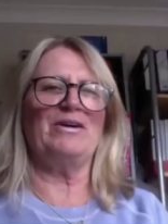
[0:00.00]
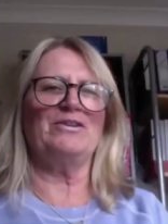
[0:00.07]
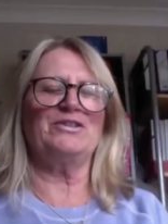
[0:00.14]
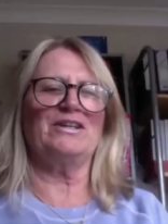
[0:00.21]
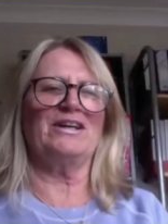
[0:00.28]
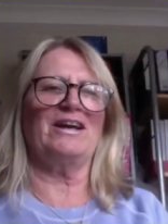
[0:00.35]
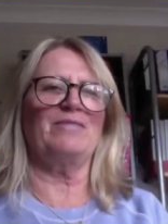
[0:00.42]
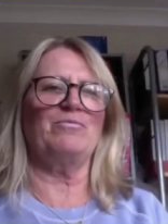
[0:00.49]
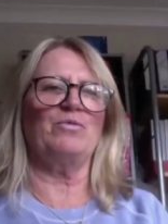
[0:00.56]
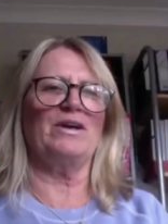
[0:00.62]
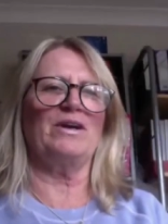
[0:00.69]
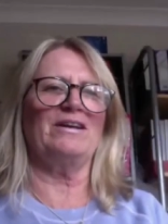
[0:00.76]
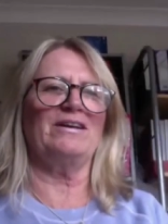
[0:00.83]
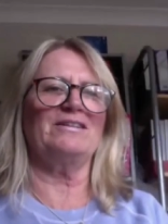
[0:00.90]
again,
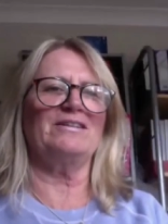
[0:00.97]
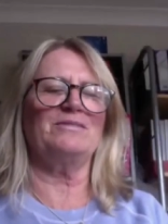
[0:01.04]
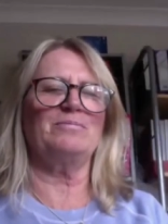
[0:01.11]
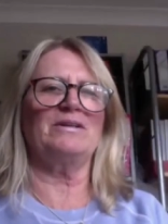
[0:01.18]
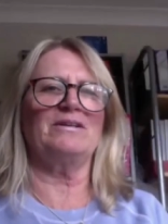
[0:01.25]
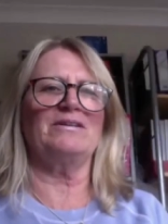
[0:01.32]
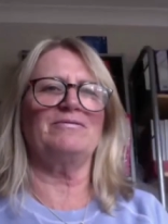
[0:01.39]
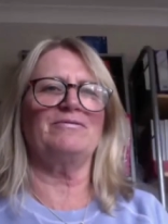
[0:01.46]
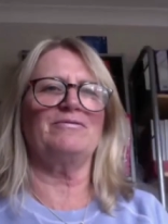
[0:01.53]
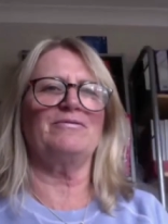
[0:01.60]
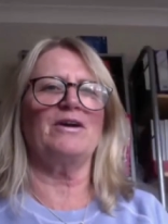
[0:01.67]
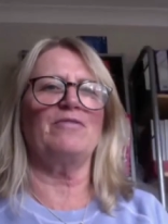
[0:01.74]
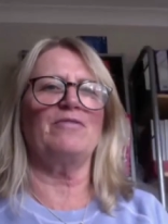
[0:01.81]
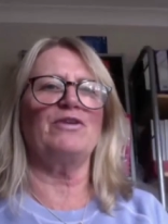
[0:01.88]
Wink. Fabulous,
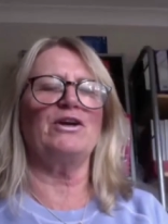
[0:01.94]
Wink. Thank